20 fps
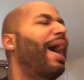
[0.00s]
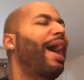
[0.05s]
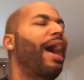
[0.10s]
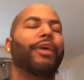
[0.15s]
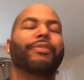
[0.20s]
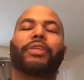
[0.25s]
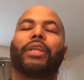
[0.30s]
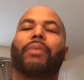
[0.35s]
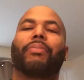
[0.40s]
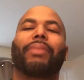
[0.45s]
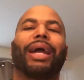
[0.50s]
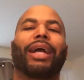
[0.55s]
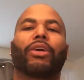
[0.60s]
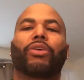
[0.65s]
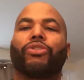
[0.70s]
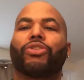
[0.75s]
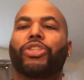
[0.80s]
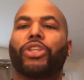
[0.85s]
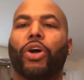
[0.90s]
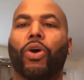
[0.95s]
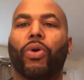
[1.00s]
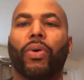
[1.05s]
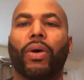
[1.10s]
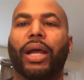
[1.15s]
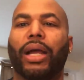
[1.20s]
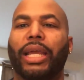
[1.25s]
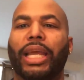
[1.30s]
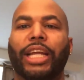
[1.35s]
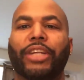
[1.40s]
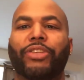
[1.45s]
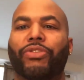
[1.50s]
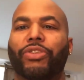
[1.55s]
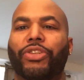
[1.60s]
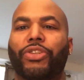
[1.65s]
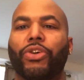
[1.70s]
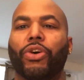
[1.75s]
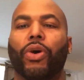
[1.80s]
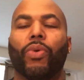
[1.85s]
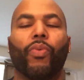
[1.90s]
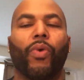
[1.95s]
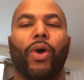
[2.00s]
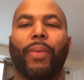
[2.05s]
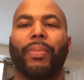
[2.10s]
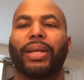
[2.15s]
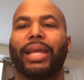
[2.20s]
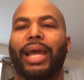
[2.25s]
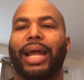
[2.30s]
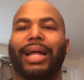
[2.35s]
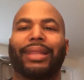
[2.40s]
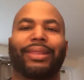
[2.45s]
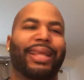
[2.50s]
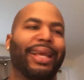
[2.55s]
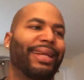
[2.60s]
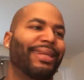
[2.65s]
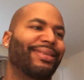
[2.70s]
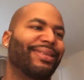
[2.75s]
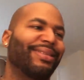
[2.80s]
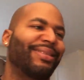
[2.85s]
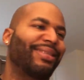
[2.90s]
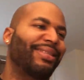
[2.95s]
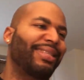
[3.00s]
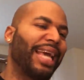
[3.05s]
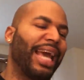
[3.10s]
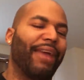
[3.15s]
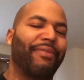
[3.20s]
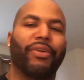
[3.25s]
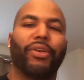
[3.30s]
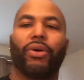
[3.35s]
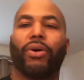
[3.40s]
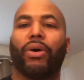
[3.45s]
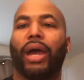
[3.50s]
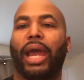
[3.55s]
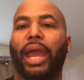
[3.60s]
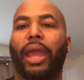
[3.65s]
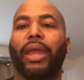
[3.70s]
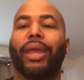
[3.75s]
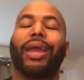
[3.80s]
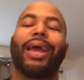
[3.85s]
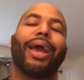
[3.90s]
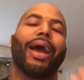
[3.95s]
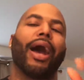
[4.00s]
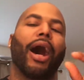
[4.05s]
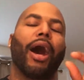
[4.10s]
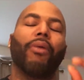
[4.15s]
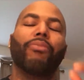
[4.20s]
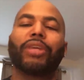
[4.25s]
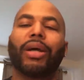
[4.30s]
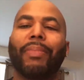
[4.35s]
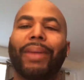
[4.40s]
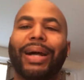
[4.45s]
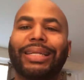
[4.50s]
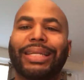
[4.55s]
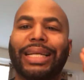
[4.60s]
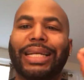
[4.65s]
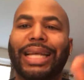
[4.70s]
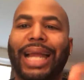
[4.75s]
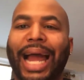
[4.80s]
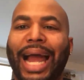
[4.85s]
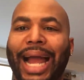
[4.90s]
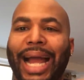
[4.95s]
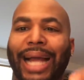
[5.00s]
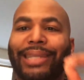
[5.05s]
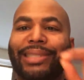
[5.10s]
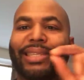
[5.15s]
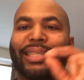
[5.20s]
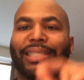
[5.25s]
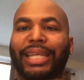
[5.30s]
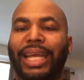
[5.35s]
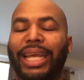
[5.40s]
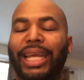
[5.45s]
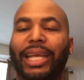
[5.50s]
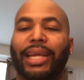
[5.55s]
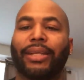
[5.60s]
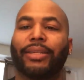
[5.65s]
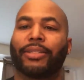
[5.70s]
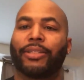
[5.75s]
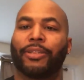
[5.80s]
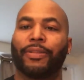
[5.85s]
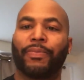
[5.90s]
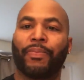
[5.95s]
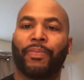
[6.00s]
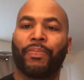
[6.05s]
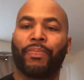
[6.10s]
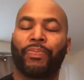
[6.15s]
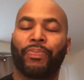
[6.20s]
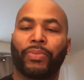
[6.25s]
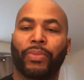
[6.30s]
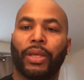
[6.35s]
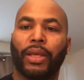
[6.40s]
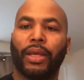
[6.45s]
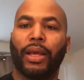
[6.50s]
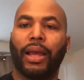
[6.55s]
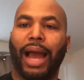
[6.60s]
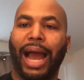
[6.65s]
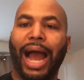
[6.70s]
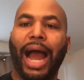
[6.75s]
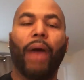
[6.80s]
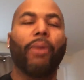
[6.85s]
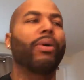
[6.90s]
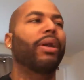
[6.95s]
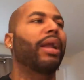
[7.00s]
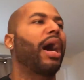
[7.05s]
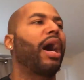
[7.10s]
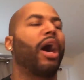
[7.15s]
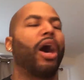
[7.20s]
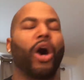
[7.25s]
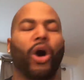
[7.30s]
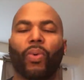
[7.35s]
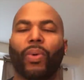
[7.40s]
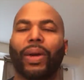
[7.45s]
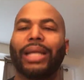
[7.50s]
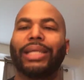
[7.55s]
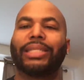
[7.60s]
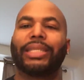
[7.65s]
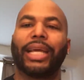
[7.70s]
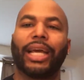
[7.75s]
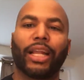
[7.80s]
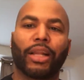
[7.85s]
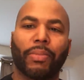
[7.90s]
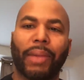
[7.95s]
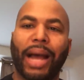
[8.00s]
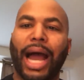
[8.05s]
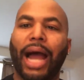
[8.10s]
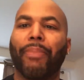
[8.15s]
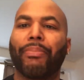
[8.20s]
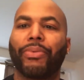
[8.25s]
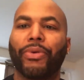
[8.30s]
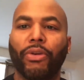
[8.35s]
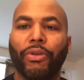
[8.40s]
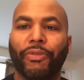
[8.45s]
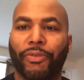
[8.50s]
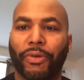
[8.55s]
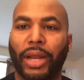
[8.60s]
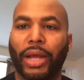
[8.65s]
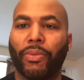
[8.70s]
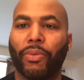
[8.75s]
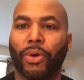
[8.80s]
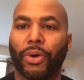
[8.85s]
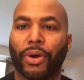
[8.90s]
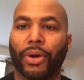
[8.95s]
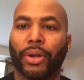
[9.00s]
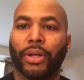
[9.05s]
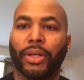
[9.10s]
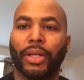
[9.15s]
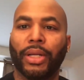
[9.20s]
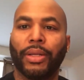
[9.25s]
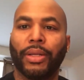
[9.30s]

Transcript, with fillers: Obviously, I'm not going to show interest to a woman that I think is a seven or eight. I'm talking about the nines and tens. I would always tell them how beautiful they were,